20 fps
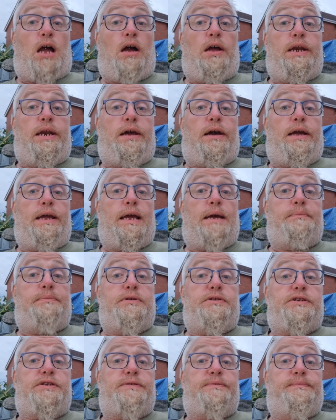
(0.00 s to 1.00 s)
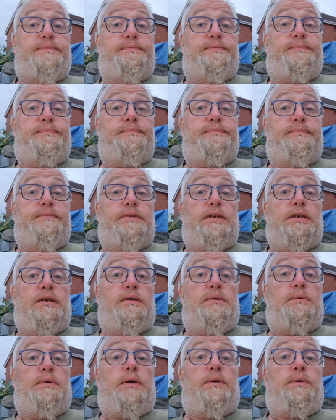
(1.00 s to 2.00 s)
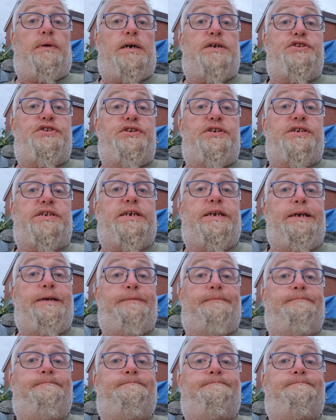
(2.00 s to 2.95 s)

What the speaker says: Hey campers. Well, as you can see,